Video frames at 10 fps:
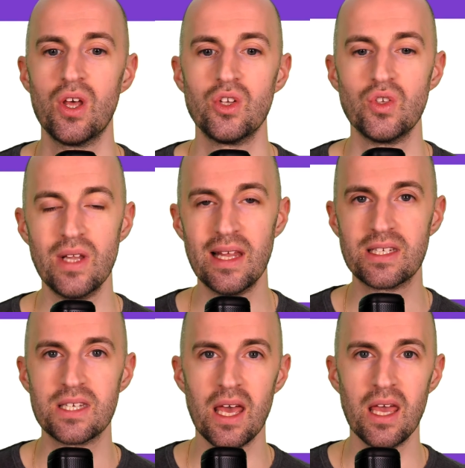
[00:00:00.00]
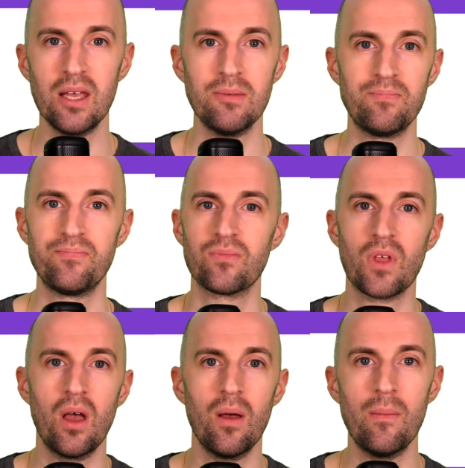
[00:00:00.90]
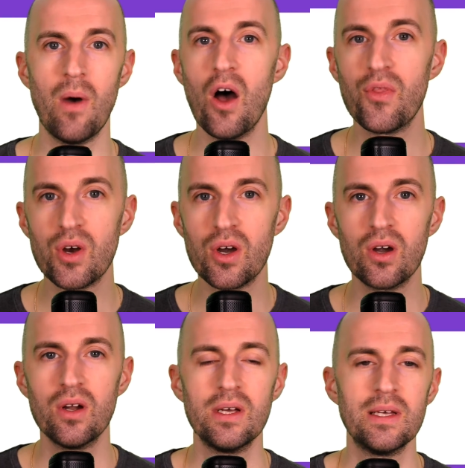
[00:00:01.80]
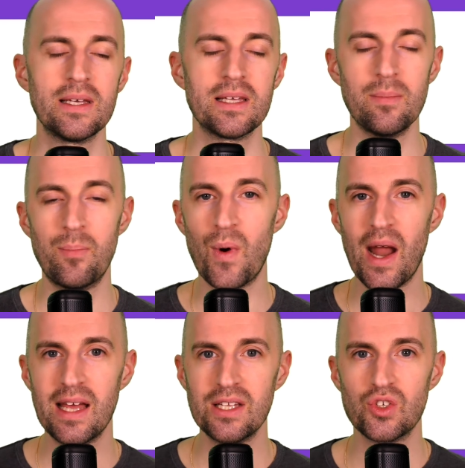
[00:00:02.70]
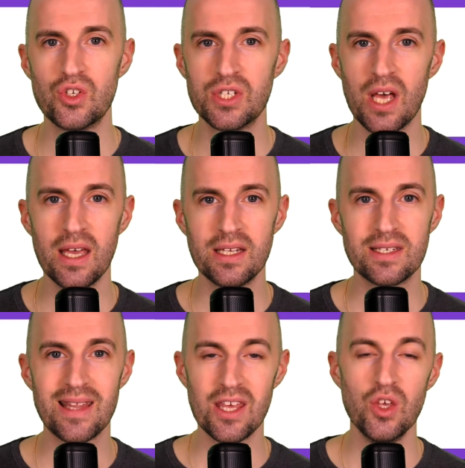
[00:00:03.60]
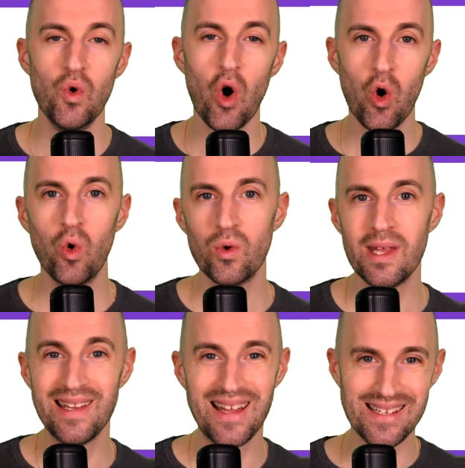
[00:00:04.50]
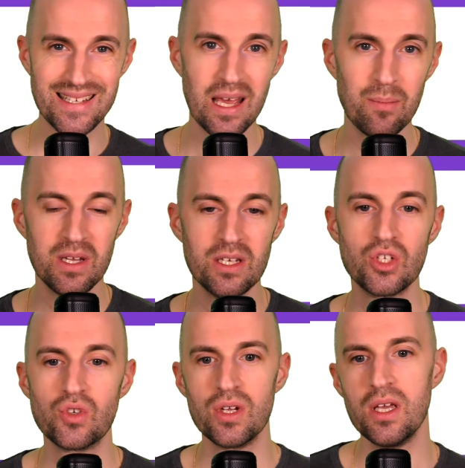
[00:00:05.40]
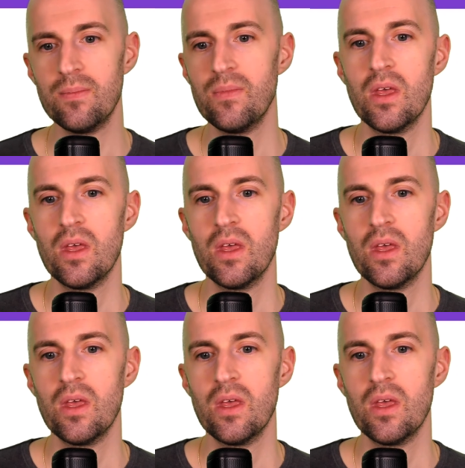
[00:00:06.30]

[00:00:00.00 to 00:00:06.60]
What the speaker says: to, let's say, other brands or sites that you own in that same industry.